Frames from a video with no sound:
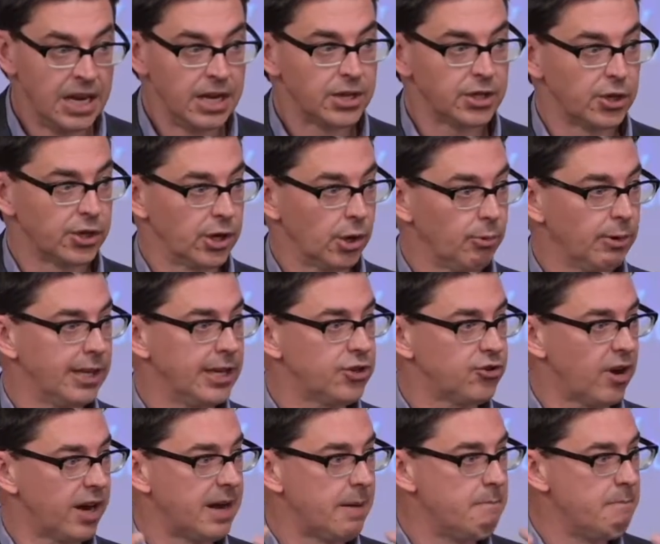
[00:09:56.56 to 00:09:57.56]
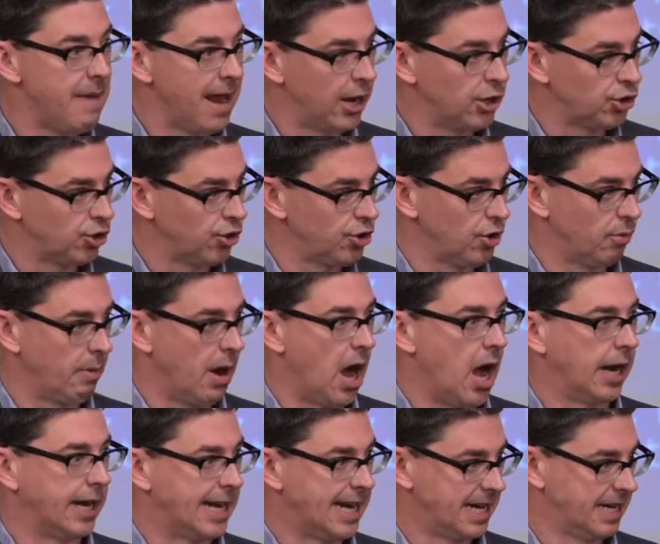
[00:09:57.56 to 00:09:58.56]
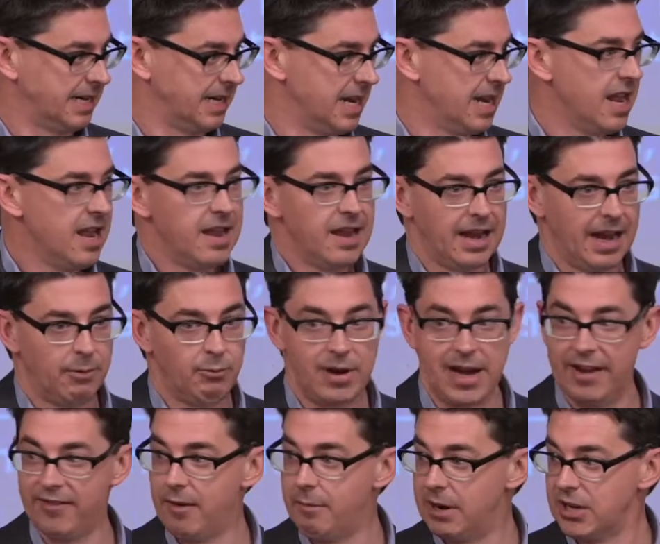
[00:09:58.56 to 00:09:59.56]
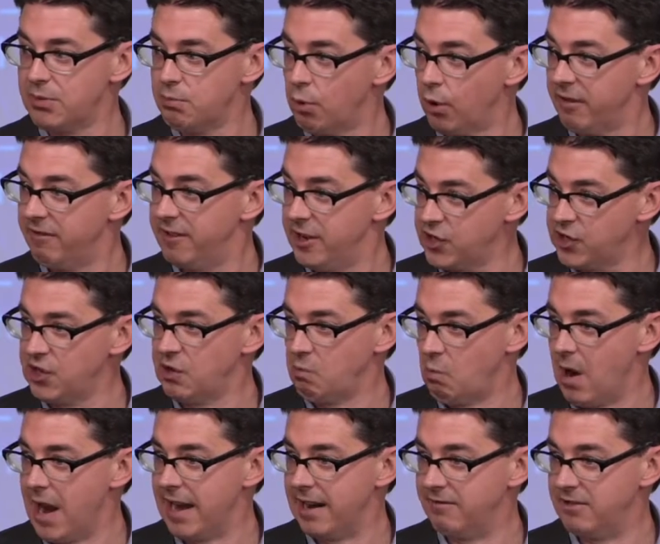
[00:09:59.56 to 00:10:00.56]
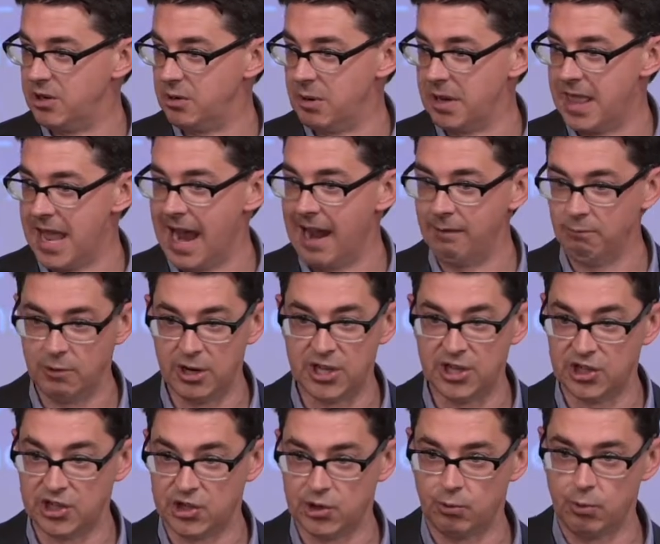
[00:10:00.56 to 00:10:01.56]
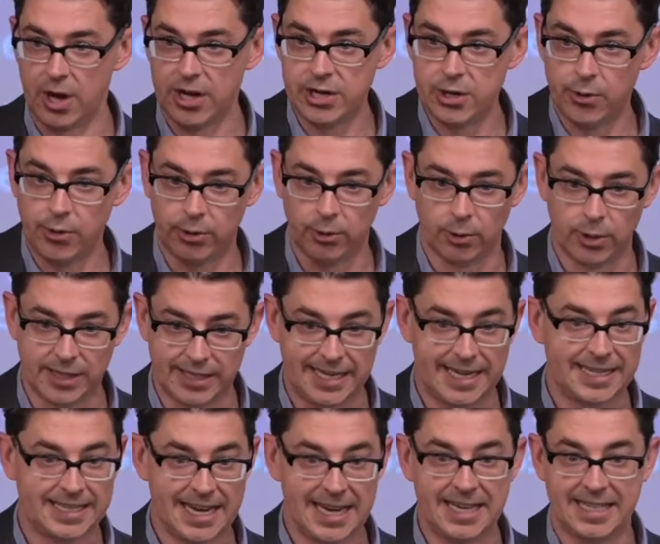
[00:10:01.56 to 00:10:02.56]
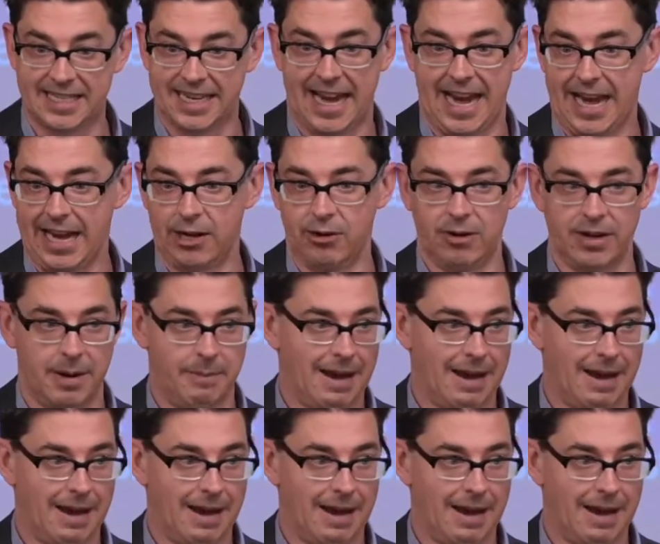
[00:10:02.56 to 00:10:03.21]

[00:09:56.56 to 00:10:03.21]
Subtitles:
So they're really trying to measure your body. And we have a much more efficient way of doing that, which is to run you through a CT scanner in